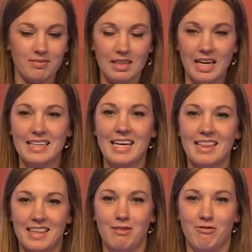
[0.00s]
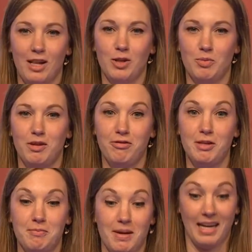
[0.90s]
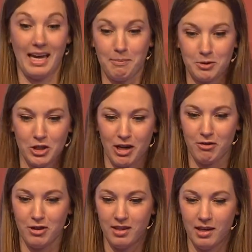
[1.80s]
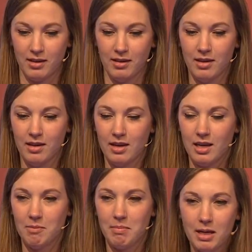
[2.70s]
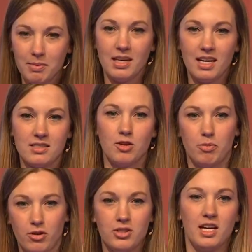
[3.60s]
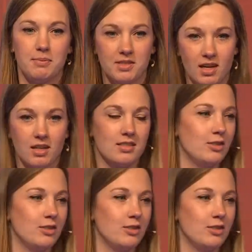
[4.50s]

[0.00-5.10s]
and get that valuable feedback. Capture everything. And maybe, yes, your prototype sucks and